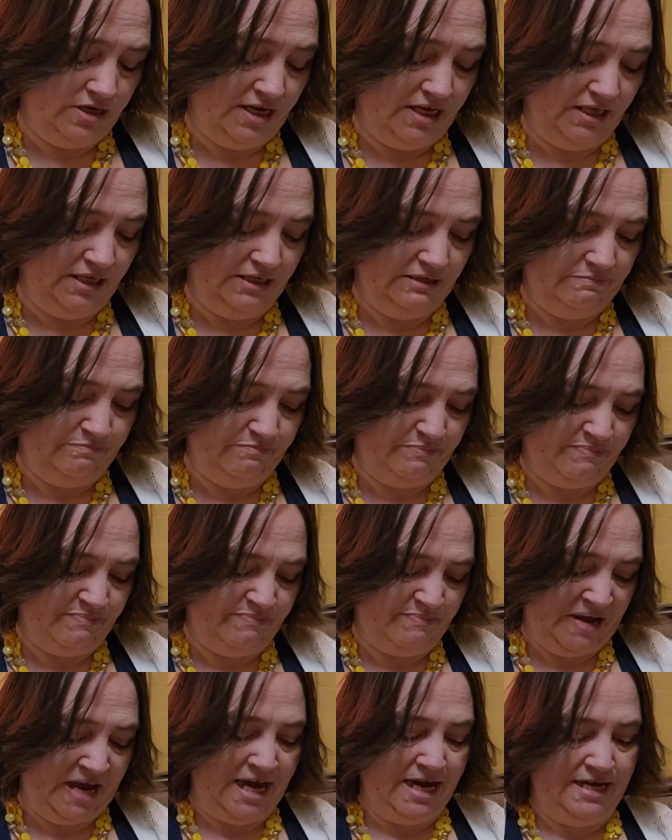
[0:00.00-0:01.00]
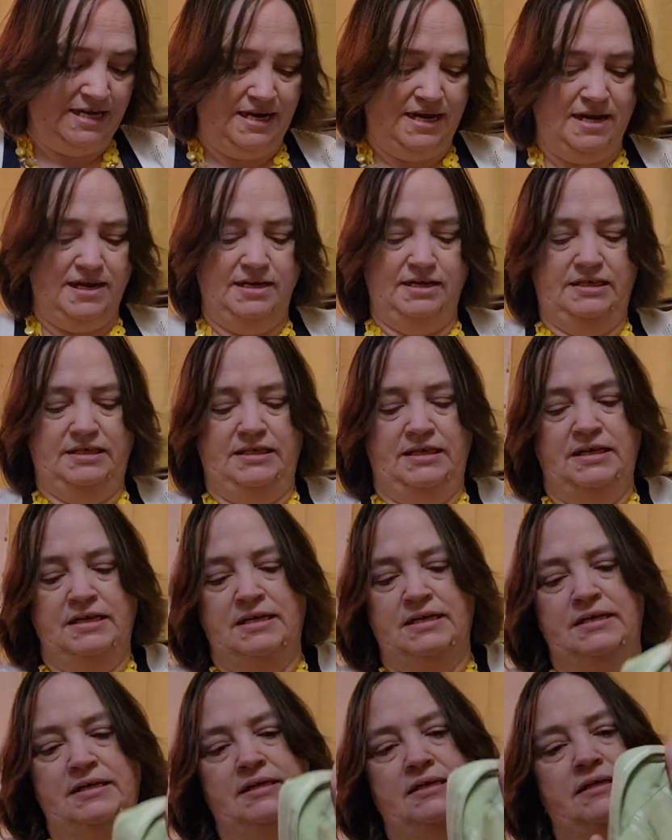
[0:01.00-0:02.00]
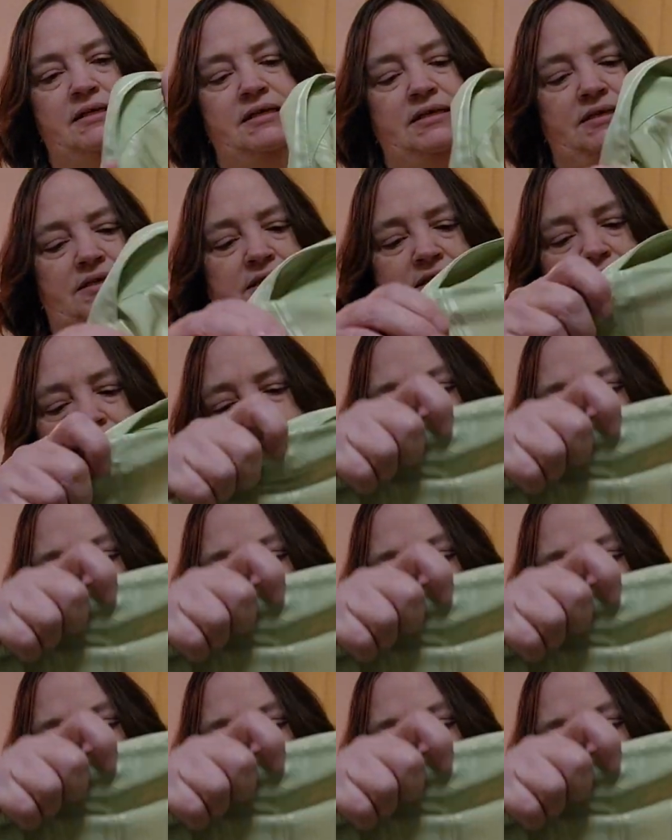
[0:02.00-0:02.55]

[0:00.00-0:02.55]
and spandex. This is the